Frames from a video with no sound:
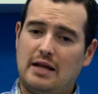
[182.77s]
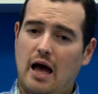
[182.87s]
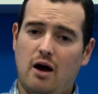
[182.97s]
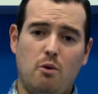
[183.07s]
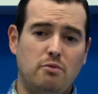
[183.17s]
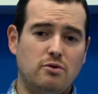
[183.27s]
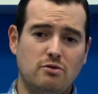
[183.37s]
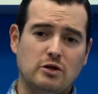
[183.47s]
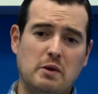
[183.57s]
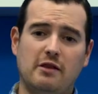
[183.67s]
and I hope you
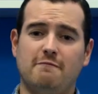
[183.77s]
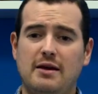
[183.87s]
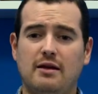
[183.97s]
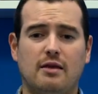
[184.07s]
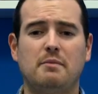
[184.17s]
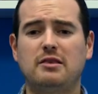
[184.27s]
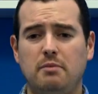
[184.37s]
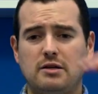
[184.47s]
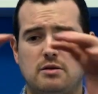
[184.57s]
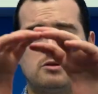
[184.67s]
do because we love making them, hit the
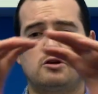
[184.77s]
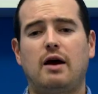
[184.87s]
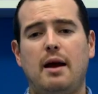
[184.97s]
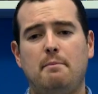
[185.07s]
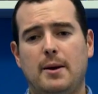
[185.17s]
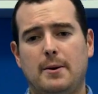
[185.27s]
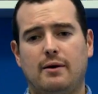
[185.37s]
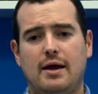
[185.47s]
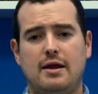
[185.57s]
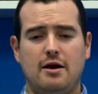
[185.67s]
big subscribe button
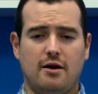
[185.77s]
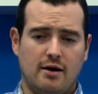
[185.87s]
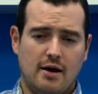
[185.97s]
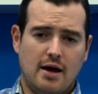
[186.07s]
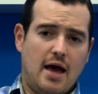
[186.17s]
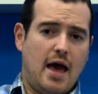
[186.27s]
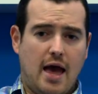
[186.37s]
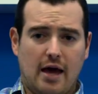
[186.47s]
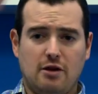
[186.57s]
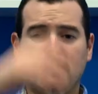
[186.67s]
right here
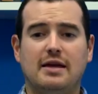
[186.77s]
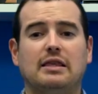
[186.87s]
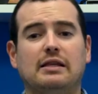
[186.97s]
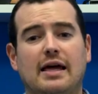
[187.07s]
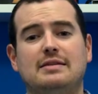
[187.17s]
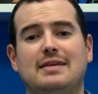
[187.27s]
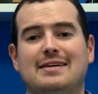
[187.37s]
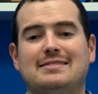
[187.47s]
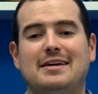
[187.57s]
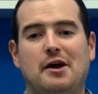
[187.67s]
and you get the latest
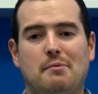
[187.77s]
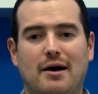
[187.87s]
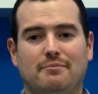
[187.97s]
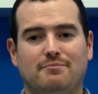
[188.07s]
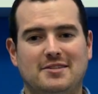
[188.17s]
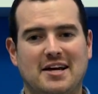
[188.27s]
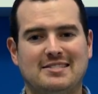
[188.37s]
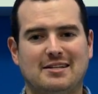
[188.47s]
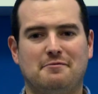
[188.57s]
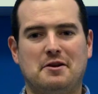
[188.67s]
as they come out. See you guys next